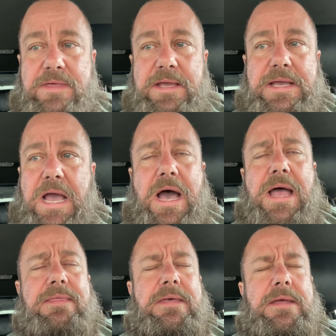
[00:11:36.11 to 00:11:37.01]
Thank
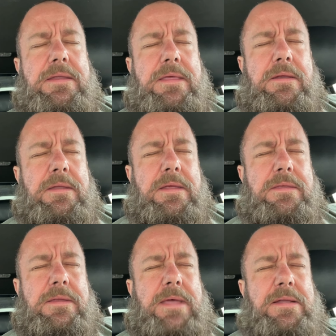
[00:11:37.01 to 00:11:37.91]
God
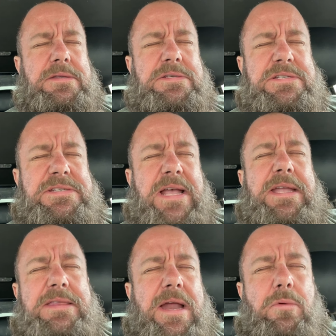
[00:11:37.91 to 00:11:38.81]
that
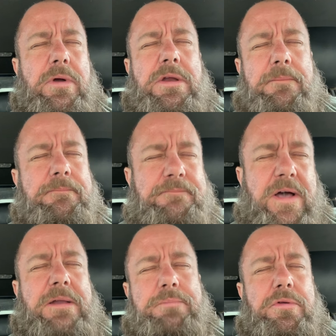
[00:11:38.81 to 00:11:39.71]
second that I wanted to
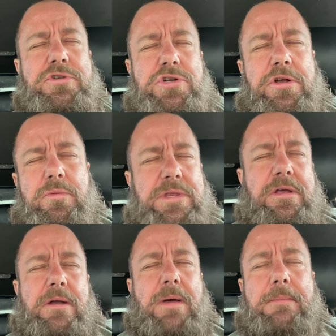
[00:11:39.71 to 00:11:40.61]
fucking pull the trigger with the
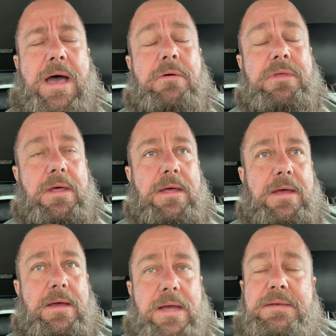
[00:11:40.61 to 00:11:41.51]
gun in my mouth,
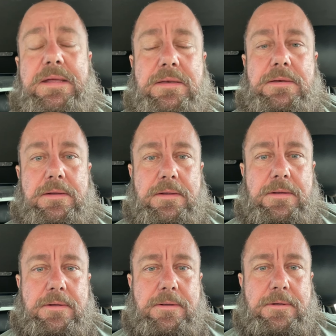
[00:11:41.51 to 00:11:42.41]
I didn't.
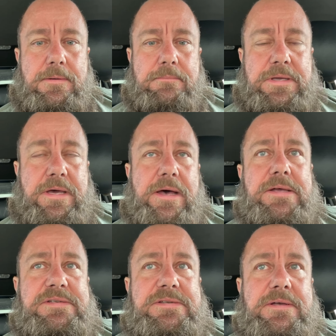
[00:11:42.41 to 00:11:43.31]
Because